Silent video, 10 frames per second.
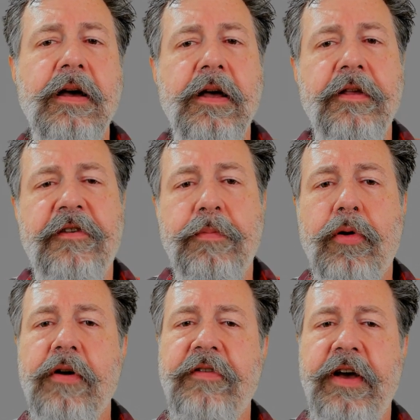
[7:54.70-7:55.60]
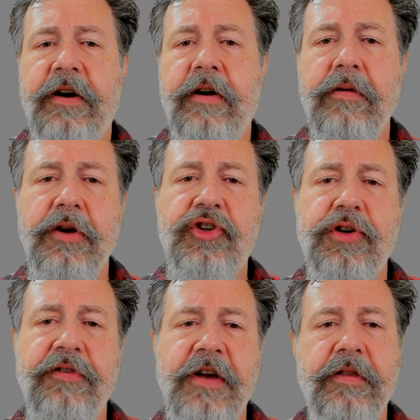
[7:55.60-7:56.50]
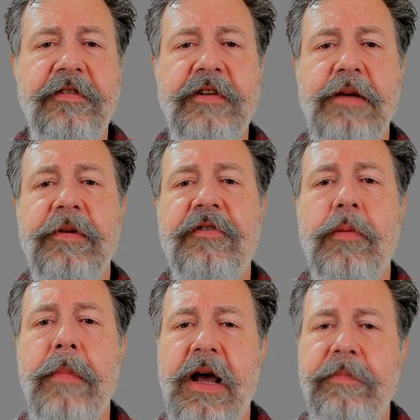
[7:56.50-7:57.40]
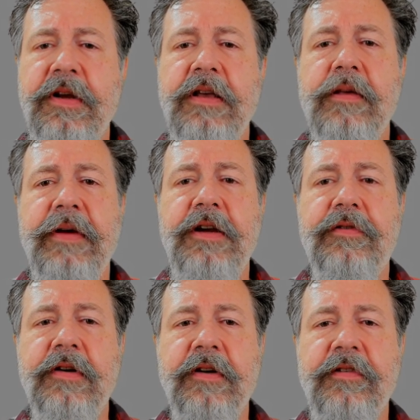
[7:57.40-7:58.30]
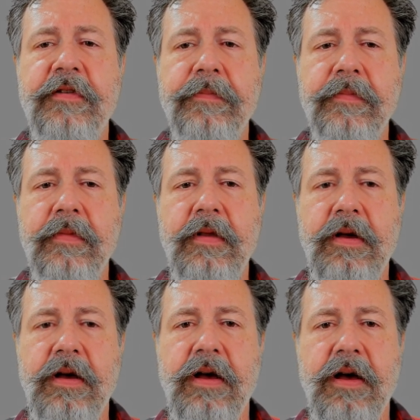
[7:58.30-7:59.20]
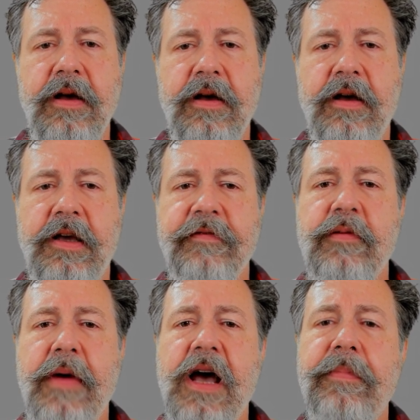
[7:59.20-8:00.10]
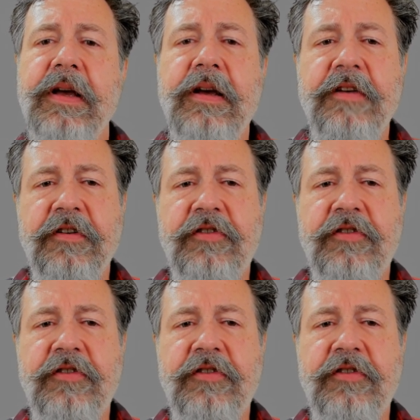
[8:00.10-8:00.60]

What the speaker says: The supports header shows how the statements are mapped in the matrix. A given mapping is a